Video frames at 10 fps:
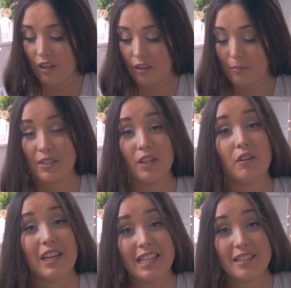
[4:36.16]
The
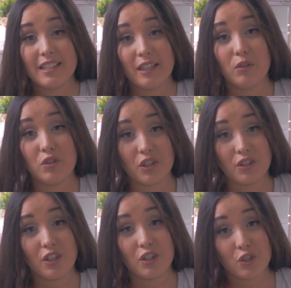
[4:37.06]
material is still just
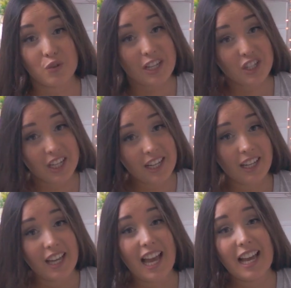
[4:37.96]
as stretchy
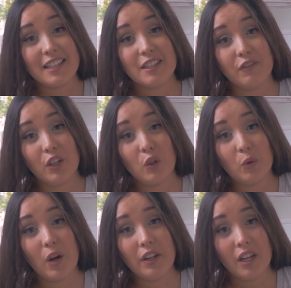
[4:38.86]
as the velour
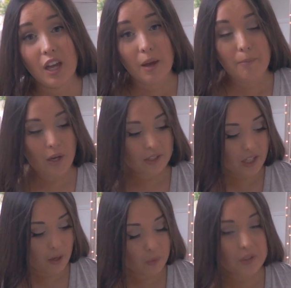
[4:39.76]
one, but I
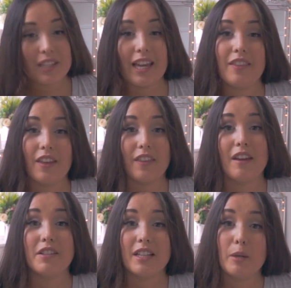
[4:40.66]
would say that there
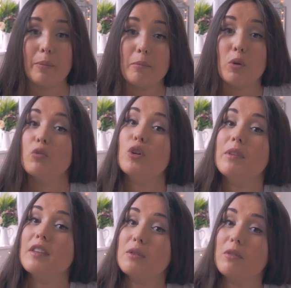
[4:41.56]
is a little bit more room in
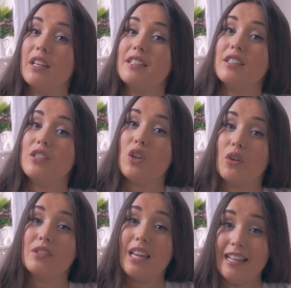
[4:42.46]
this one as it's
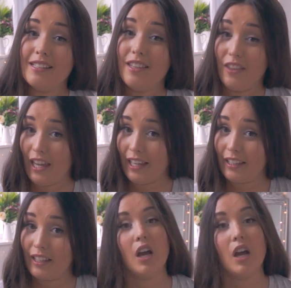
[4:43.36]
not as thick.